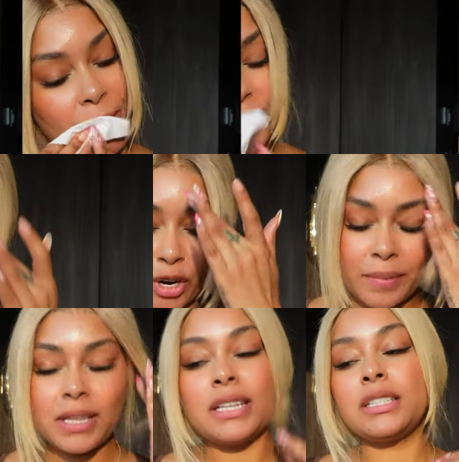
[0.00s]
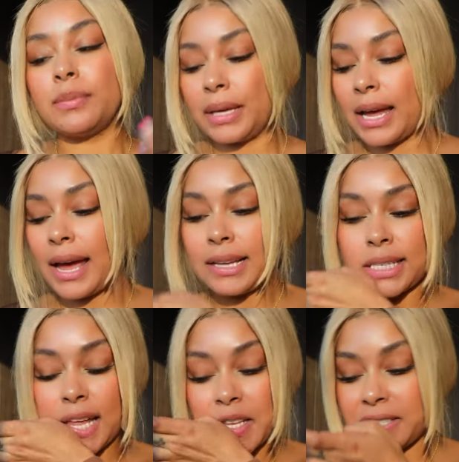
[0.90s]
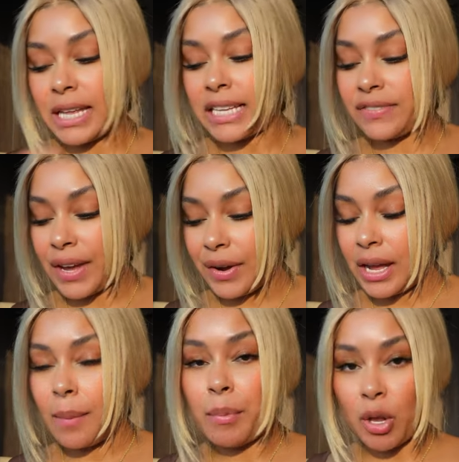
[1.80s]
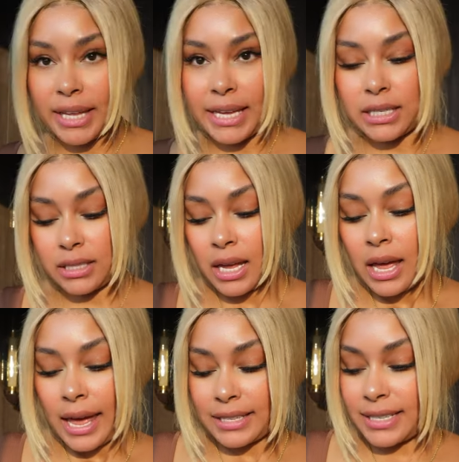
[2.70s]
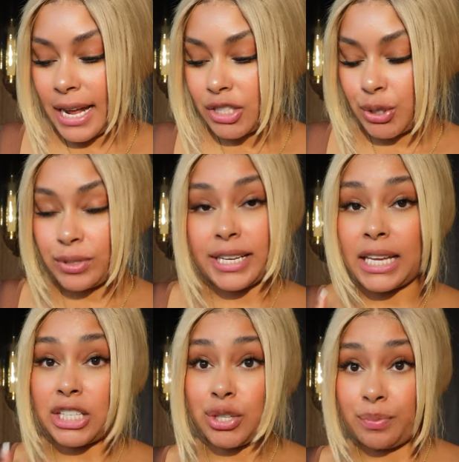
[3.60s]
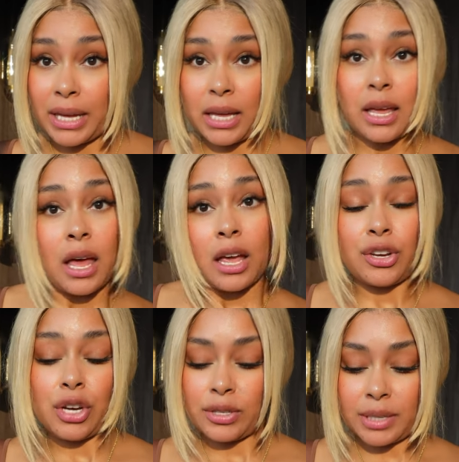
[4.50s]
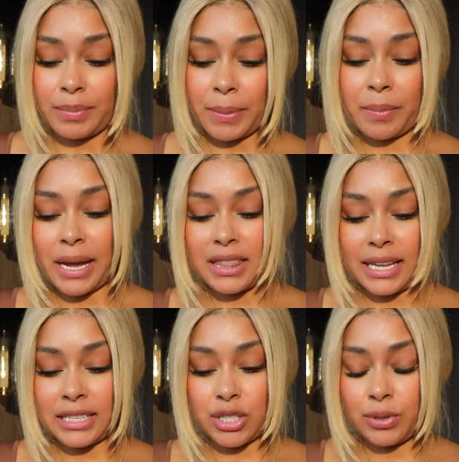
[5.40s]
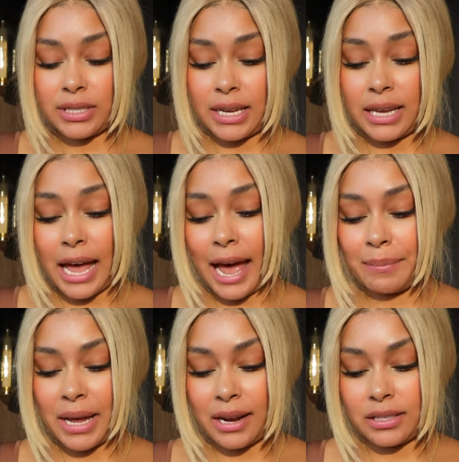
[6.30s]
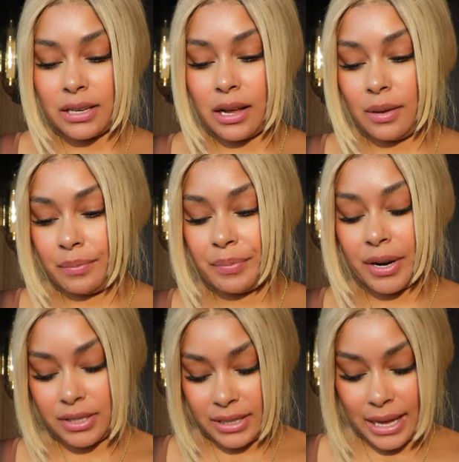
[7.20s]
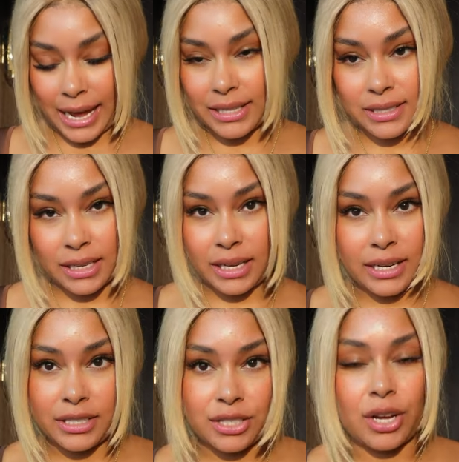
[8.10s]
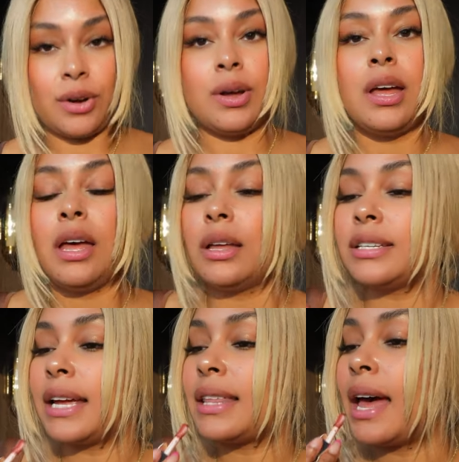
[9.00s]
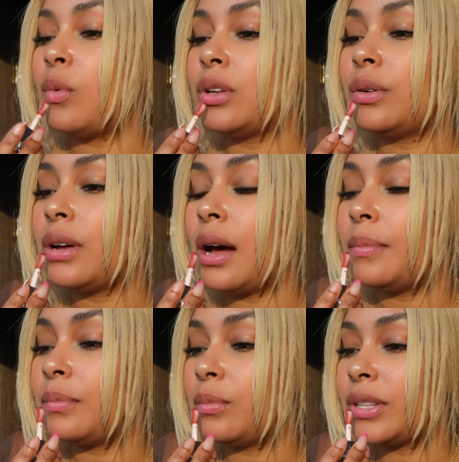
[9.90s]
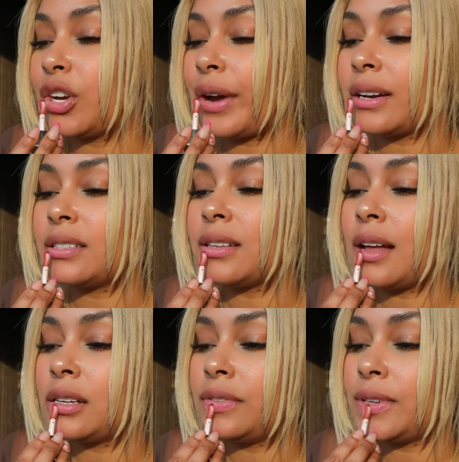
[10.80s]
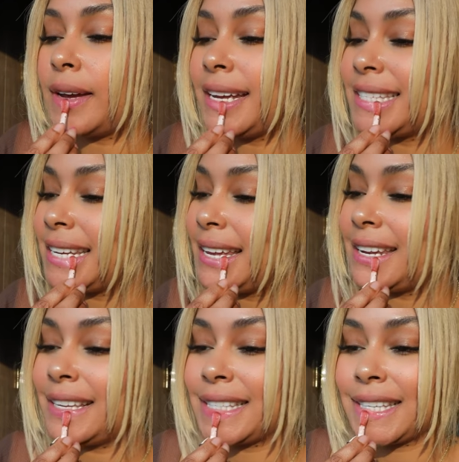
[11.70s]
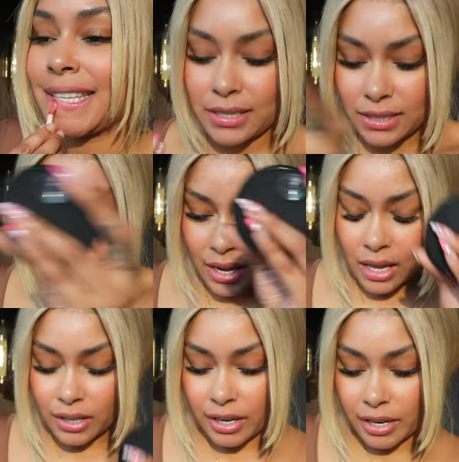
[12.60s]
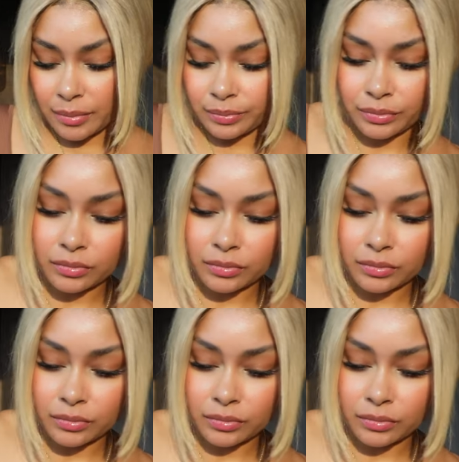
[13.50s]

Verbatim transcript: and the formula to me guys it's it's very emollient it's not too sticky to me you know some people might think it's too sticky i'm not a um, person that hates stickiness so take that with um with a grain of salt if you hate stickiness this is the color